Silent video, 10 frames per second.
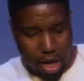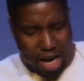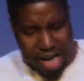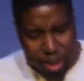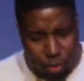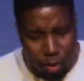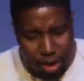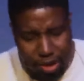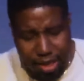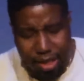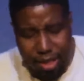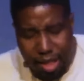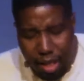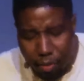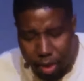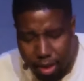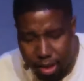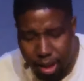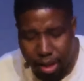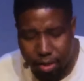And that's what he wants us to see and he wants
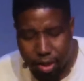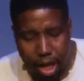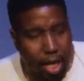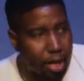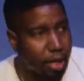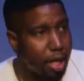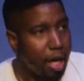us to understand.